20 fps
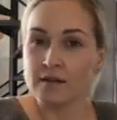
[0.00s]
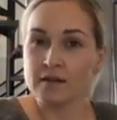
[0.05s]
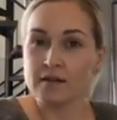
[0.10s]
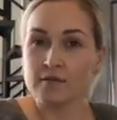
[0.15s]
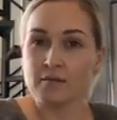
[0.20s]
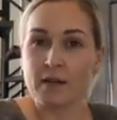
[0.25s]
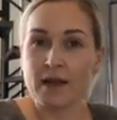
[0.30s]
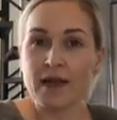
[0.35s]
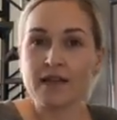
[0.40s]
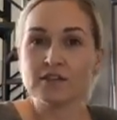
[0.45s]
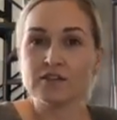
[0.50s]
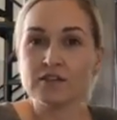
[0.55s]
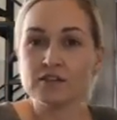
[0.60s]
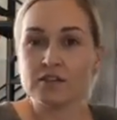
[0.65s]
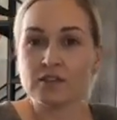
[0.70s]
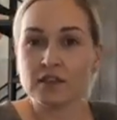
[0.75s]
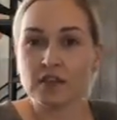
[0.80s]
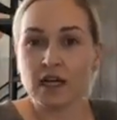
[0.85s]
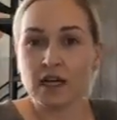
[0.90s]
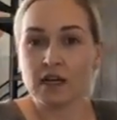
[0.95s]
My answer to
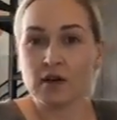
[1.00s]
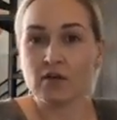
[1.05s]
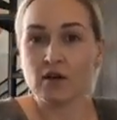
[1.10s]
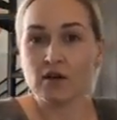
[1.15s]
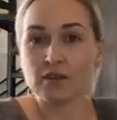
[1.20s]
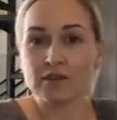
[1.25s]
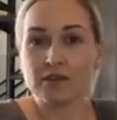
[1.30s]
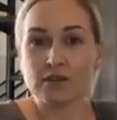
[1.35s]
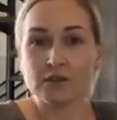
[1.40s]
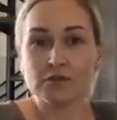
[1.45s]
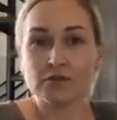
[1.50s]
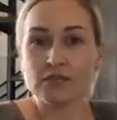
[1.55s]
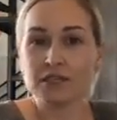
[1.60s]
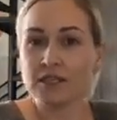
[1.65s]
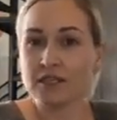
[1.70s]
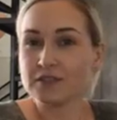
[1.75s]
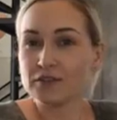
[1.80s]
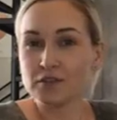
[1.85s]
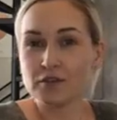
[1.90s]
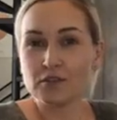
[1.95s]
the guy was, you just
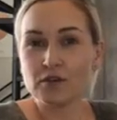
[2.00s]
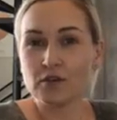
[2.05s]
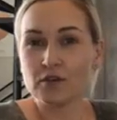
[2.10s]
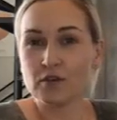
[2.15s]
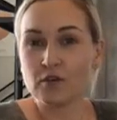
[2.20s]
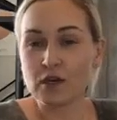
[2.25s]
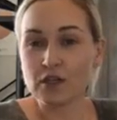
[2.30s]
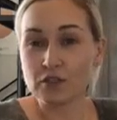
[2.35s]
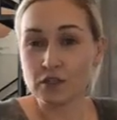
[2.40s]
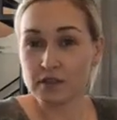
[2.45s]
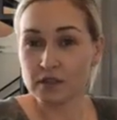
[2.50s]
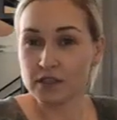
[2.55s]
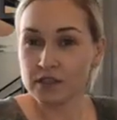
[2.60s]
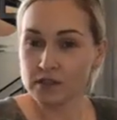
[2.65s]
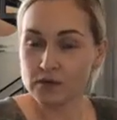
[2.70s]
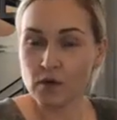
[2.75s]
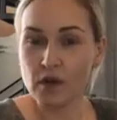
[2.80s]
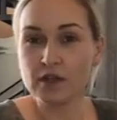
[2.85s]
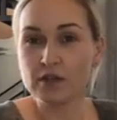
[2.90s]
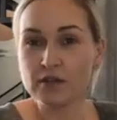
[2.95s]
answered your own question. This is
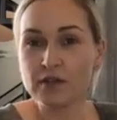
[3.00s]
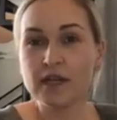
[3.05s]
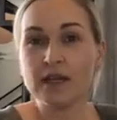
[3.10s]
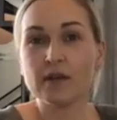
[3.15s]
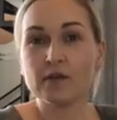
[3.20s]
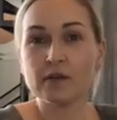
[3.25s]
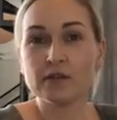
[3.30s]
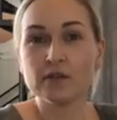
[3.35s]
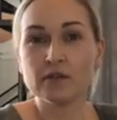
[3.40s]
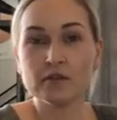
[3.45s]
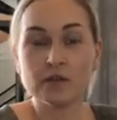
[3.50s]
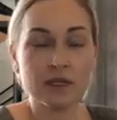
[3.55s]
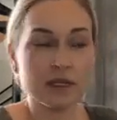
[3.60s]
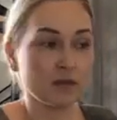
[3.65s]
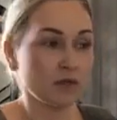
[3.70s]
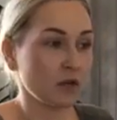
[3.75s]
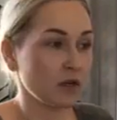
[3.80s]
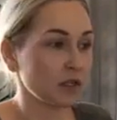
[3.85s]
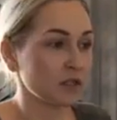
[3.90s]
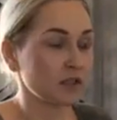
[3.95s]
why you can't recruit
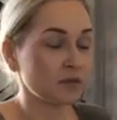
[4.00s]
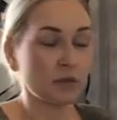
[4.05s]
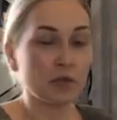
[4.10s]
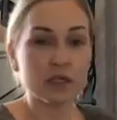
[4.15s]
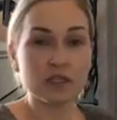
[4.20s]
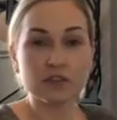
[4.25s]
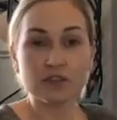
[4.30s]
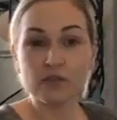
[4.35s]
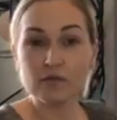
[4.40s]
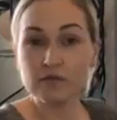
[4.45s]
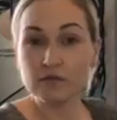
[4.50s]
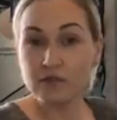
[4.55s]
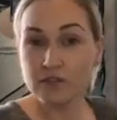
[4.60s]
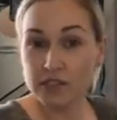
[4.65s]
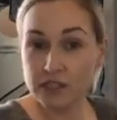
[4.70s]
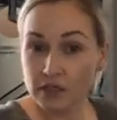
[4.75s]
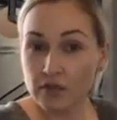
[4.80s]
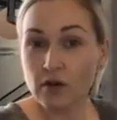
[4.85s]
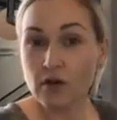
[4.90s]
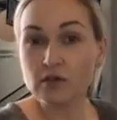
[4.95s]
anyone, is because you have
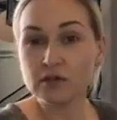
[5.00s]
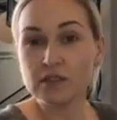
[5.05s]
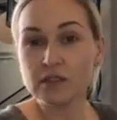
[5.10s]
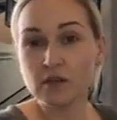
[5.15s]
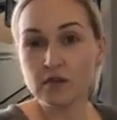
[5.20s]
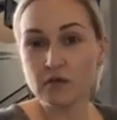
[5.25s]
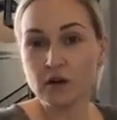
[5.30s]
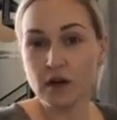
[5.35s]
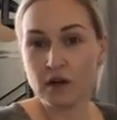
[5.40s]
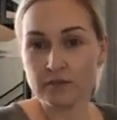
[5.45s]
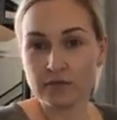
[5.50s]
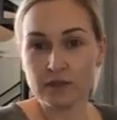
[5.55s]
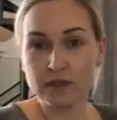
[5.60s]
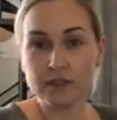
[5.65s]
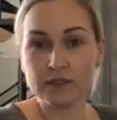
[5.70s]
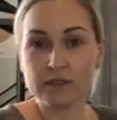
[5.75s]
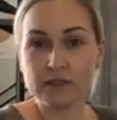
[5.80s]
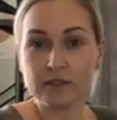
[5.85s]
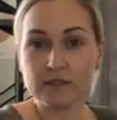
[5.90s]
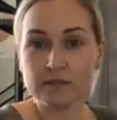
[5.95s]
zero
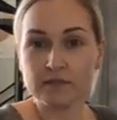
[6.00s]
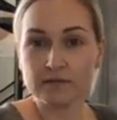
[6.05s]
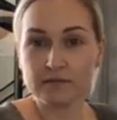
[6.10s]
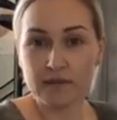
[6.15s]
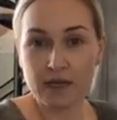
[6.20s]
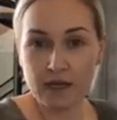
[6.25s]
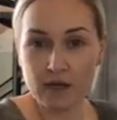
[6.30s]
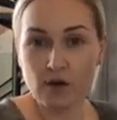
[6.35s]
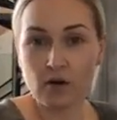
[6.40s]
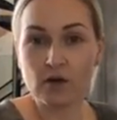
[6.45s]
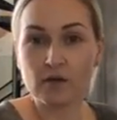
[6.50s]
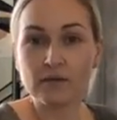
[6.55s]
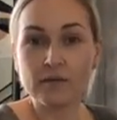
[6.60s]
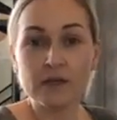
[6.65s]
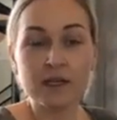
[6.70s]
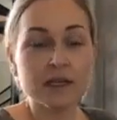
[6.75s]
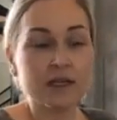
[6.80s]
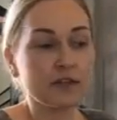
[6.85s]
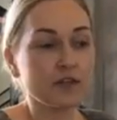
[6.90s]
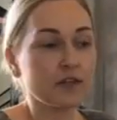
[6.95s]
self-confidence at all.
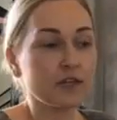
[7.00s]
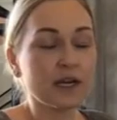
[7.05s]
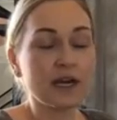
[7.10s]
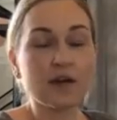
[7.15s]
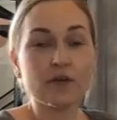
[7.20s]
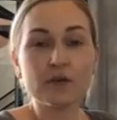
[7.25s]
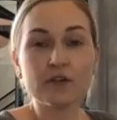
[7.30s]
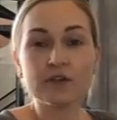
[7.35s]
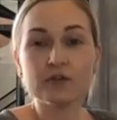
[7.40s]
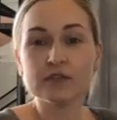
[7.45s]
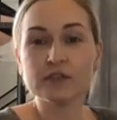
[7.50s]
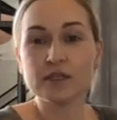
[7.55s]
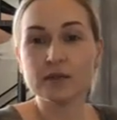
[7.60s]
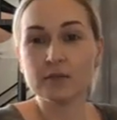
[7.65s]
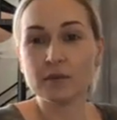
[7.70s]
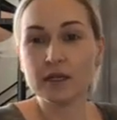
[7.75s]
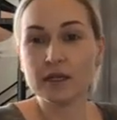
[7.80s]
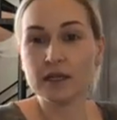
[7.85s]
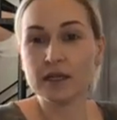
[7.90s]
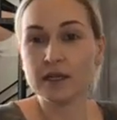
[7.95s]
You cannot recruit
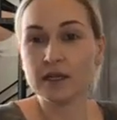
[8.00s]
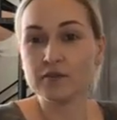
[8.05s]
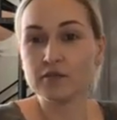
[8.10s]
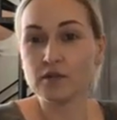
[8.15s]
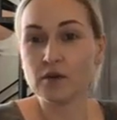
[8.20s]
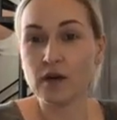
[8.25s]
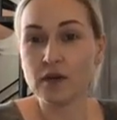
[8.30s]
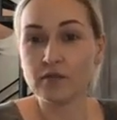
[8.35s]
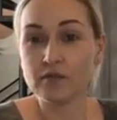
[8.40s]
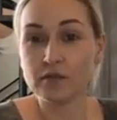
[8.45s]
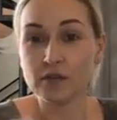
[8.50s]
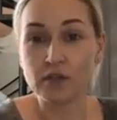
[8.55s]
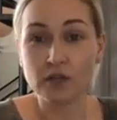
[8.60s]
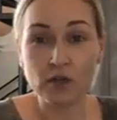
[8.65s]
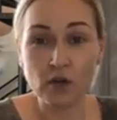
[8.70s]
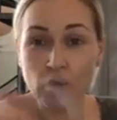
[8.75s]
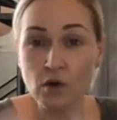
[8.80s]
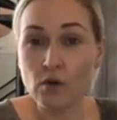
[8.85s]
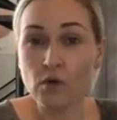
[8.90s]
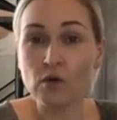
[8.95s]
somebody if you have
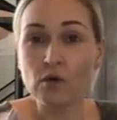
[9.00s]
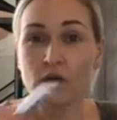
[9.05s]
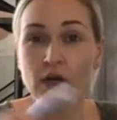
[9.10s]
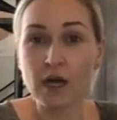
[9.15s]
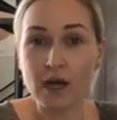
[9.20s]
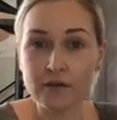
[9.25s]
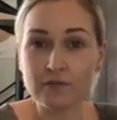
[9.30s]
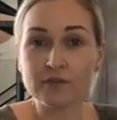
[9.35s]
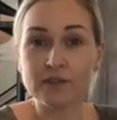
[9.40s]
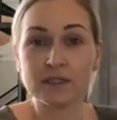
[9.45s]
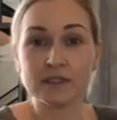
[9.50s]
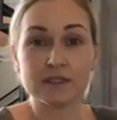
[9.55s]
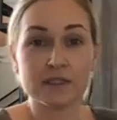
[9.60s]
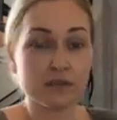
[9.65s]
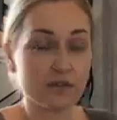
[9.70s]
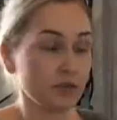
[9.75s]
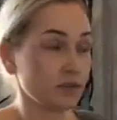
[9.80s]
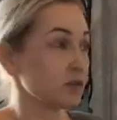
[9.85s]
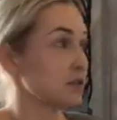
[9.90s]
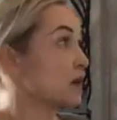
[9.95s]
no confidence in
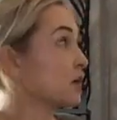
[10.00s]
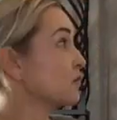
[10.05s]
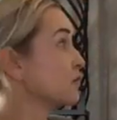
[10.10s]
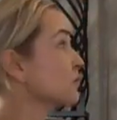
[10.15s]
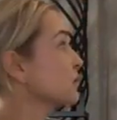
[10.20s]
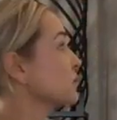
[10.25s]
yourself.